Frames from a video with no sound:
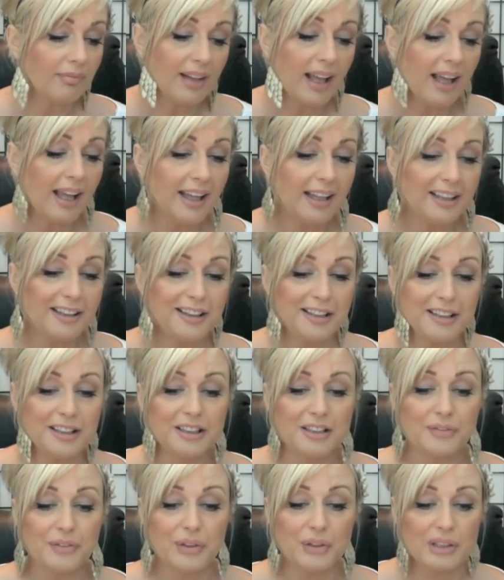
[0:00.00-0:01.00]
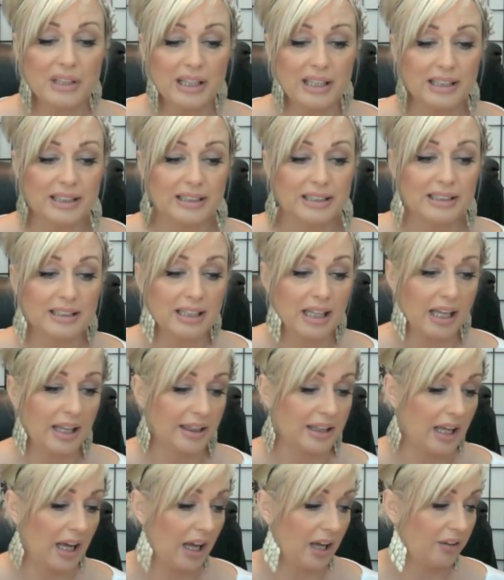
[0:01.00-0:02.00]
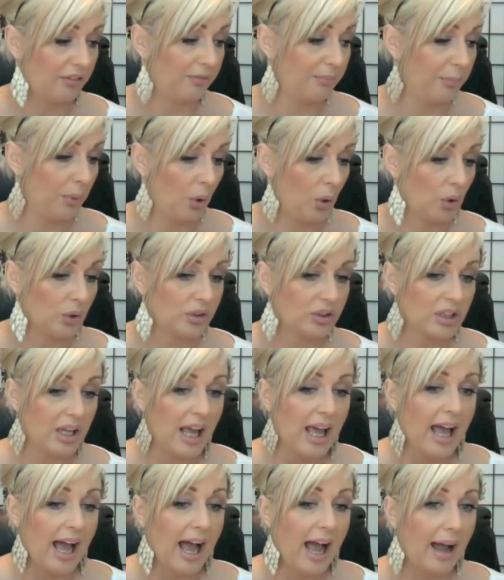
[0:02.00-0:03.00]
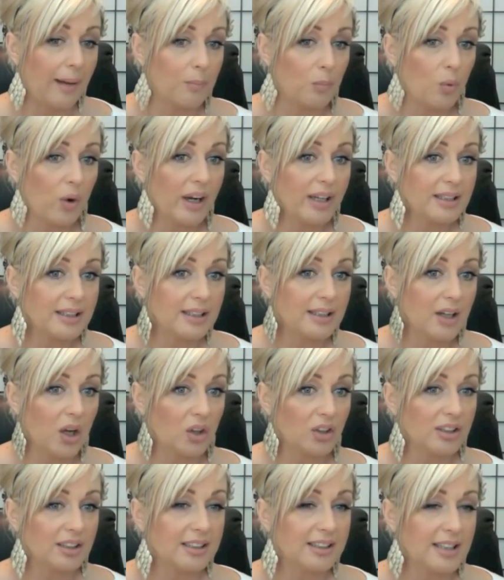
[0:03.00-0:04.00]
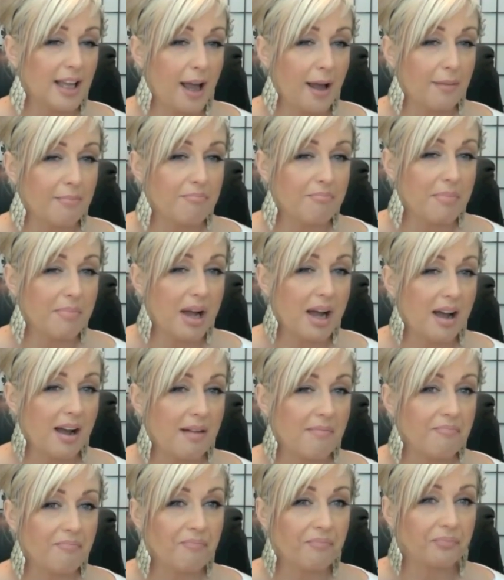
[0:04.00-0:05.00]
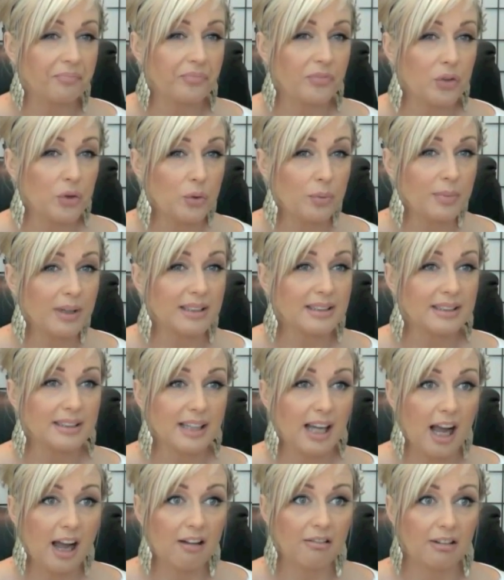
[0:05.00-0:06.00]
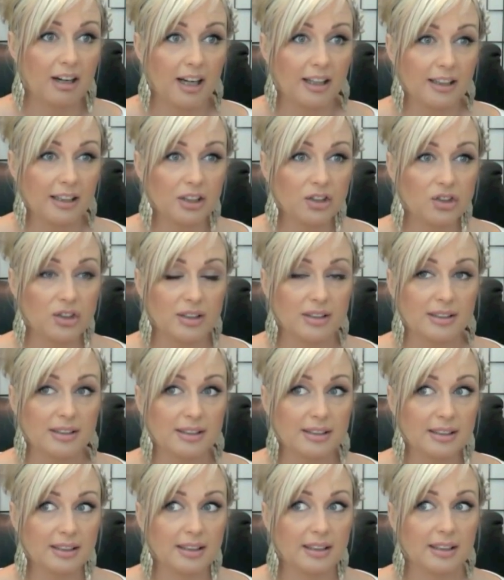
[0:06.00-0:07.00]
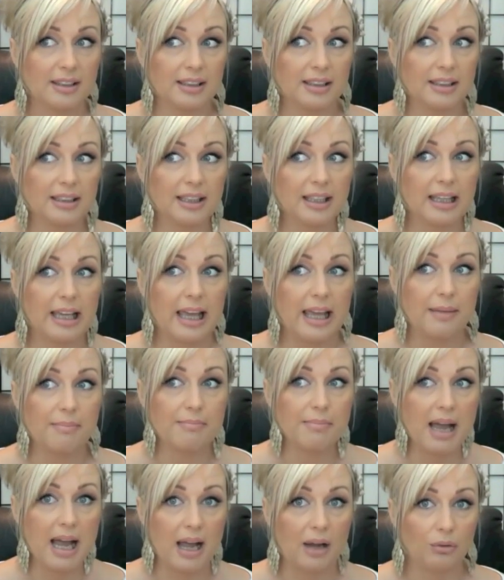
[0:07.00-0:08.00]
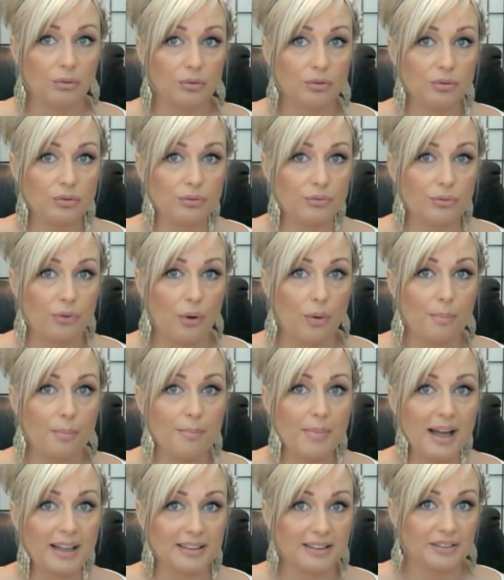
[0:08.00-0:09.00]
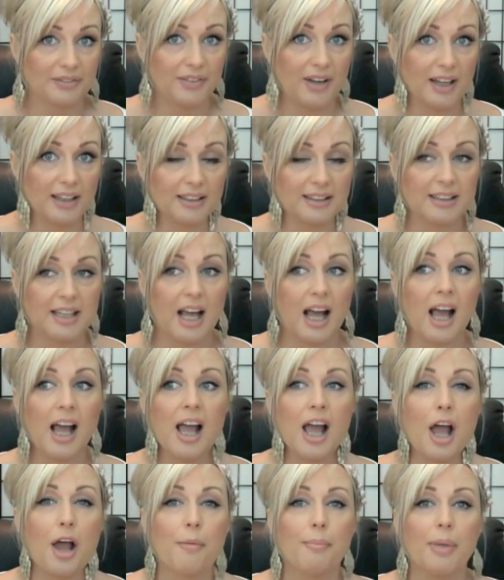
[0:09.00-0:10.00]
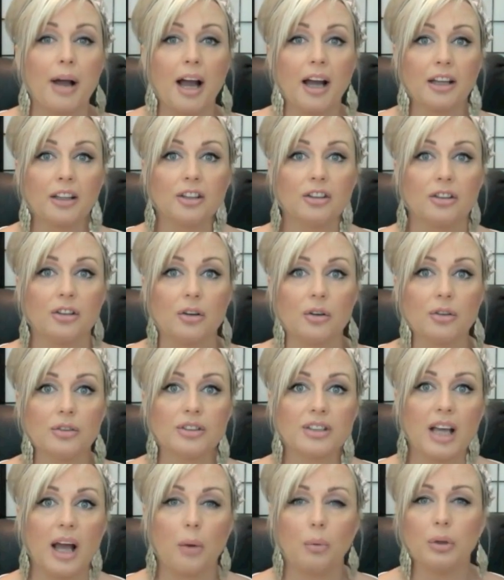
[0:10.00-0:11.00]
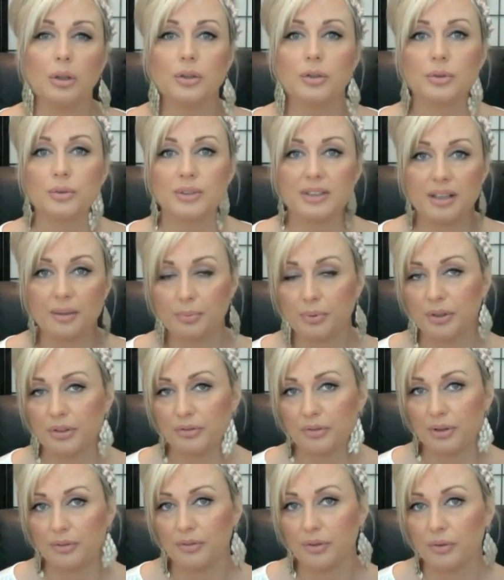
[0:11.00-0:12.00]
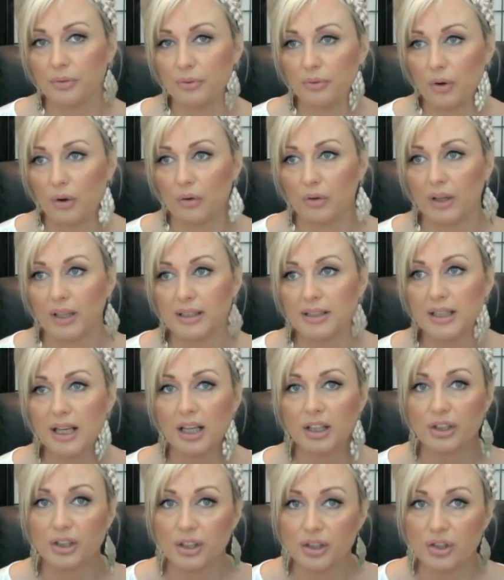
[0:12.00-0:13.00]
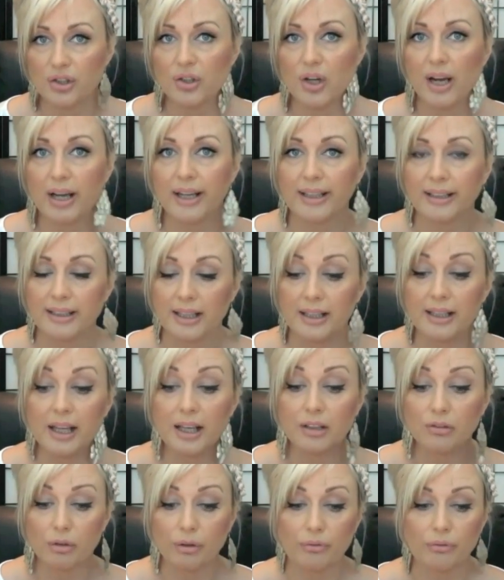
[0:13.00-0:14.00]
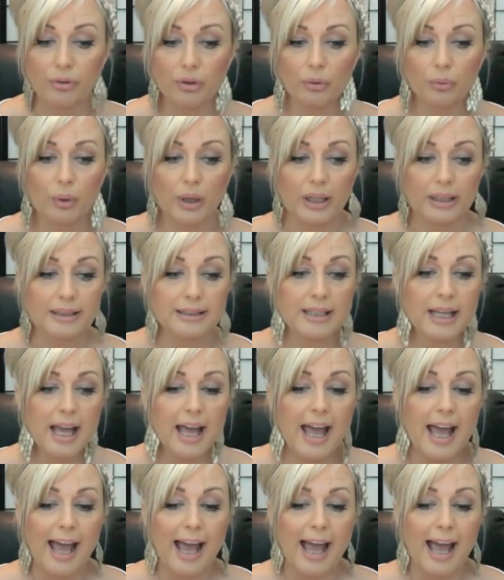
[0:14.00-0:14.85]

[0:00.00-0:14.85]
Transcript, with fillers: And these few things that I've bought. I'm waiting on some um, new mascara that just came out from Max Factor, but I thought I will do separate review for it. I actually try it and I review it.